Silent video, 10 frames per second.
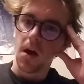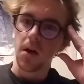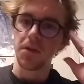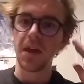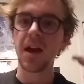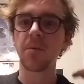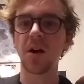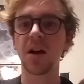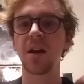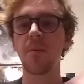Thing I'm
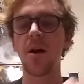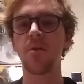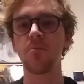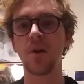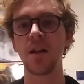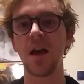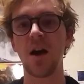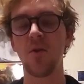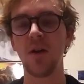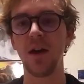talking about right
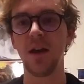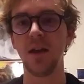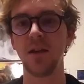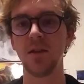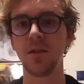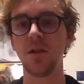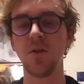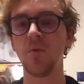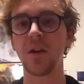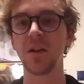now is the
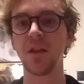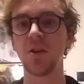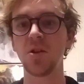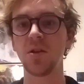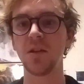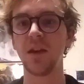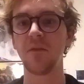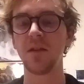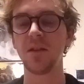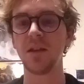new regulations the
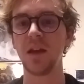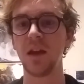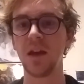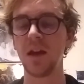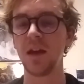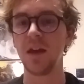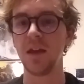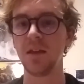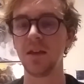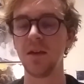FTC
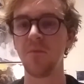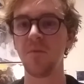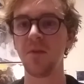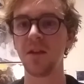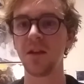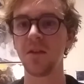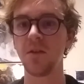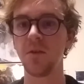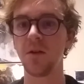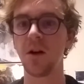is implementing
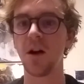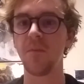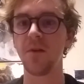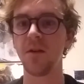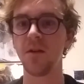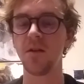into the COPPA,